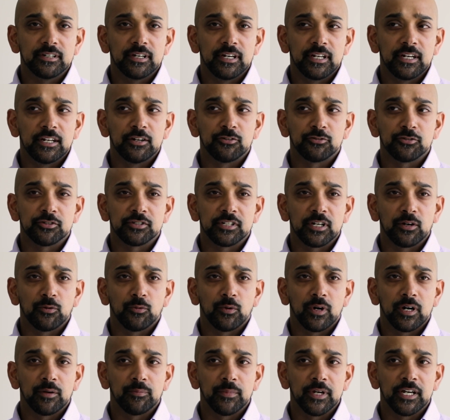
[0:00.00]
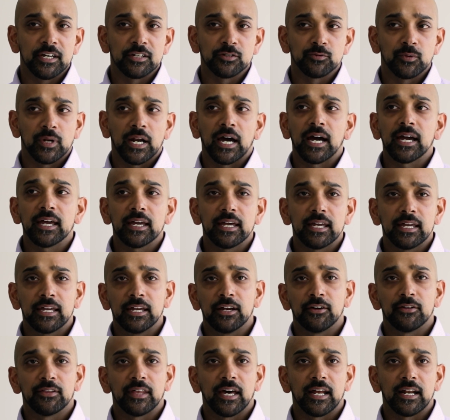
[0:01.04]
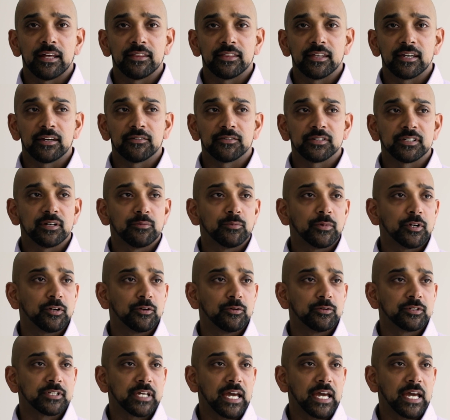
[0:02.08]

an interesting one because when I hear that, I think of someone who's